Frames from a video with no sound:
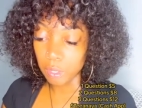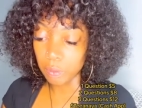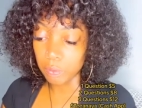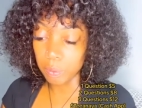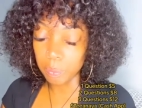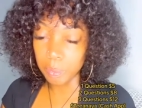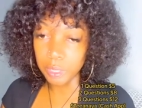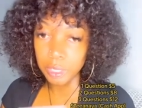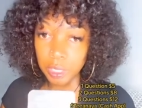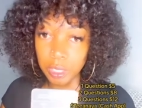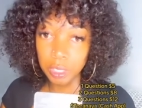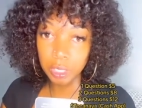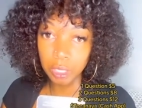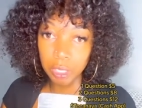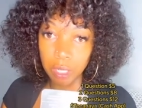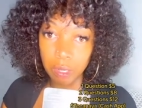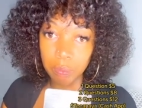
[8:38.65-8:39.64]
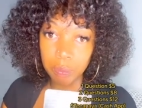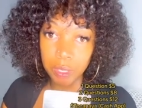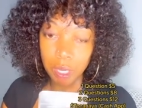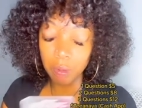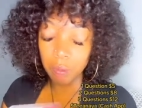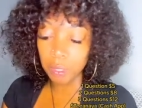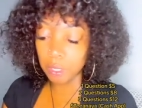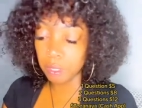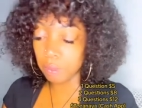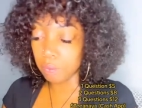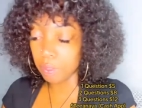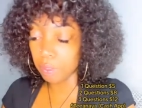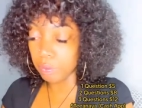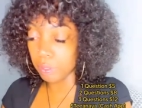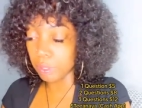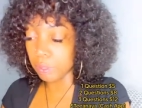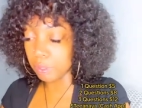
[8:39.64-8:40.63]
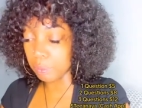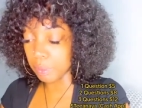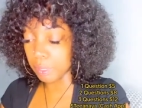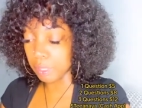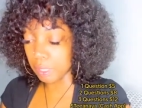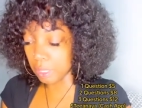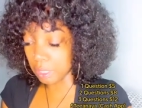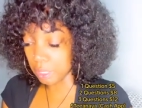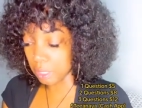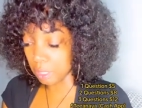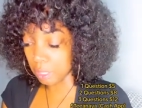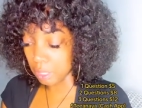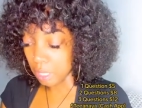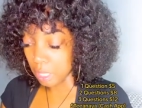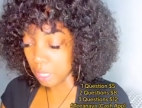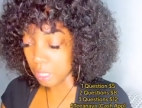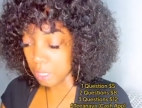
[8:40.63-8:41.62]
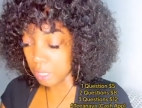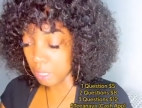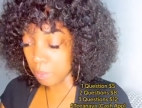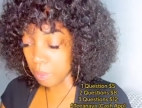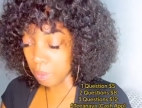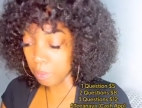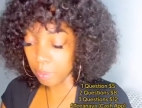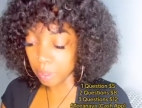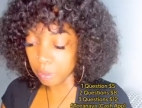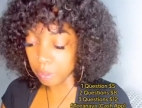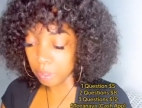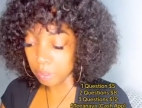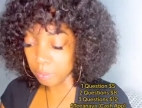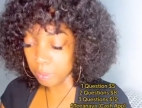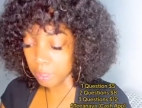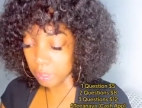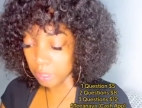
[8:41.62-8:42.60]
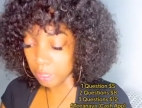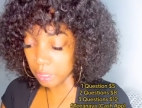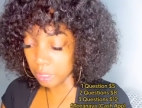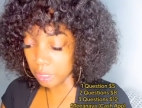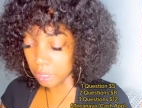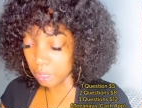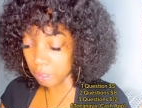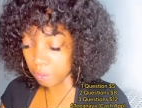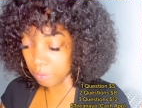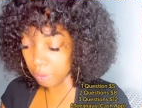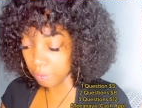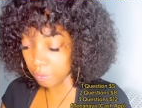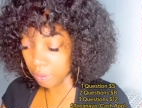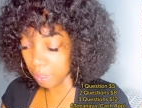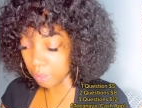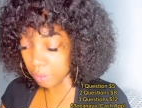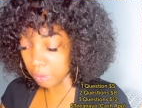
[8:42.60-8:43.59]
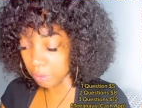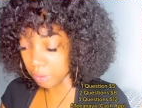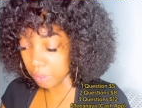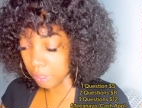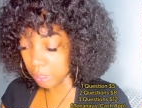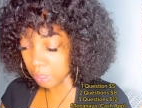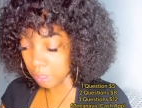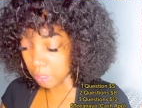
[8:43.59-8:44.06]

The Magician comes out in a reverse position. Tell me about this Magician in a reverse.